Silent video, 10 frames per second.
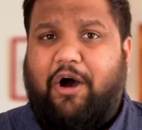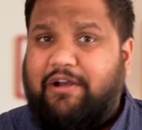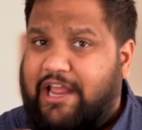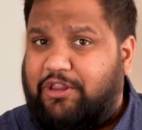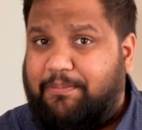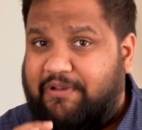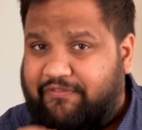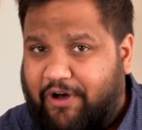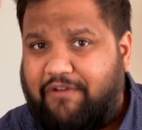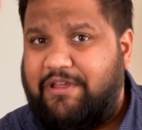Alright though,
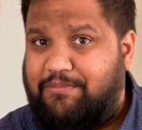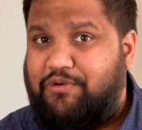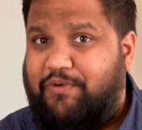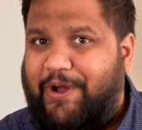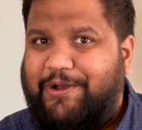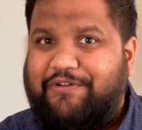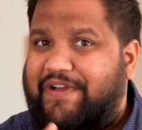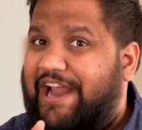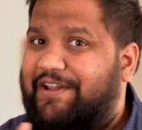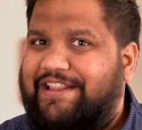before we move on, don't
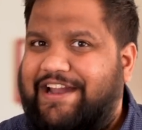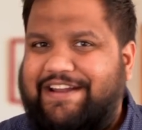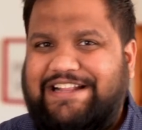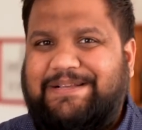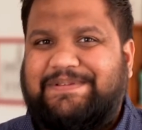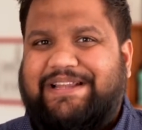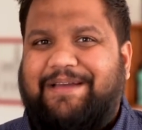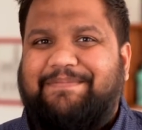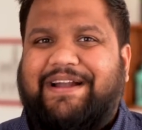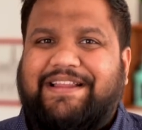forget to hit that red
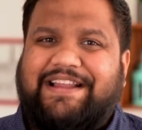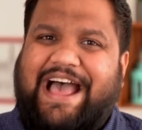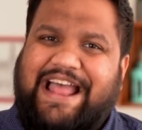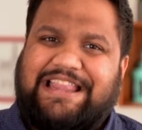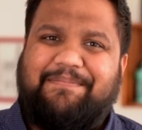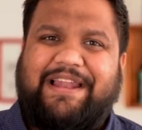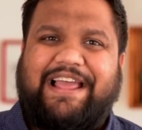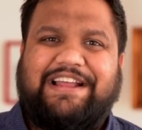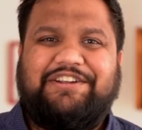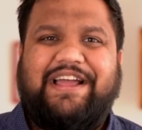subscribe button and the bell
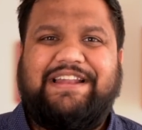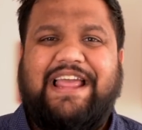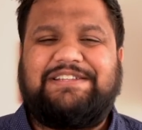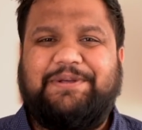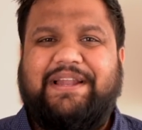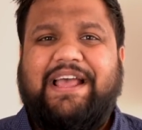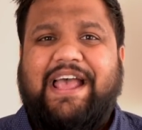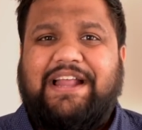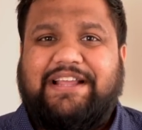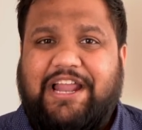icon right next to it
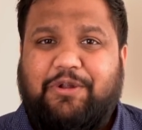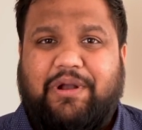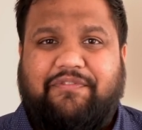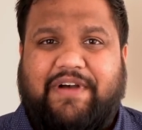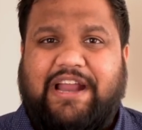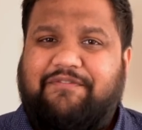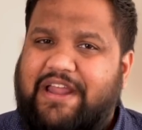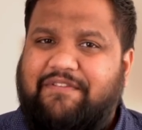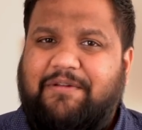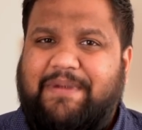to get notified
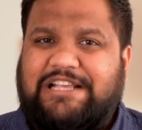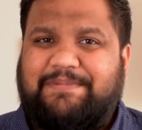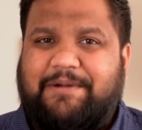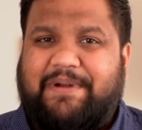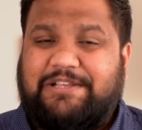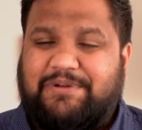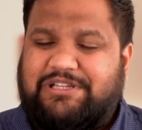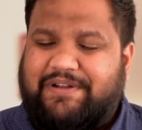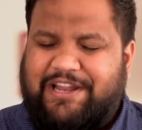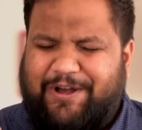whenever MySmartPrice
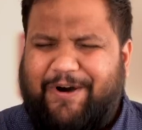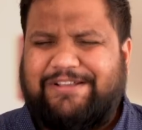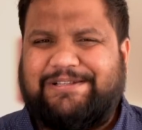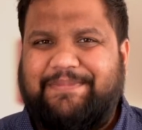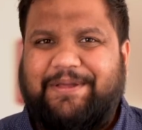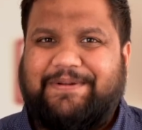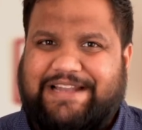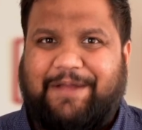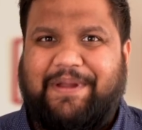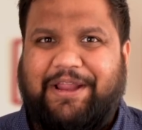puts out an awesome new
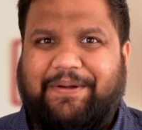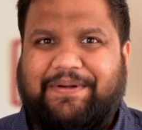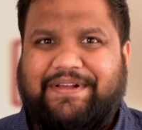tech video.